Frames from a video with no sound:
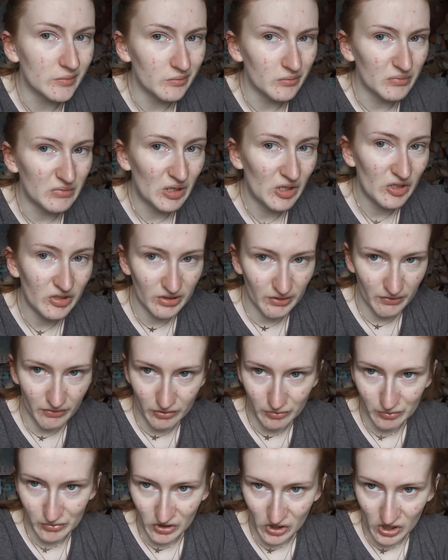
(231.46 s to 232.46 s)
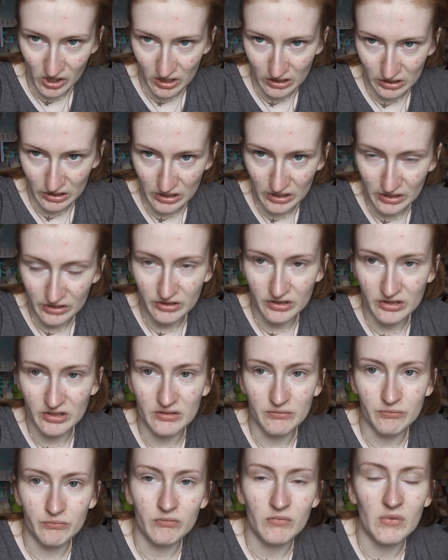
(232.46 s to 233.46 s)
most of them are actually
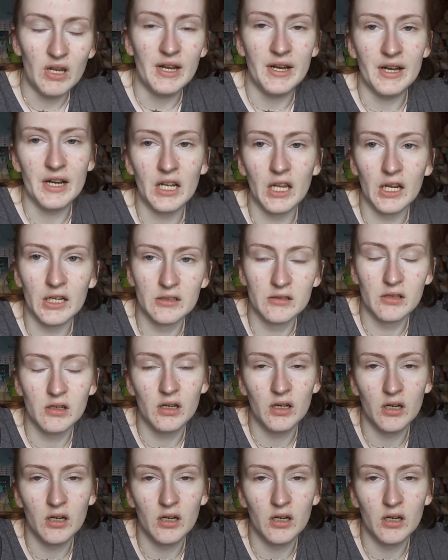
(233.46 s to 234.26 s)
just healing.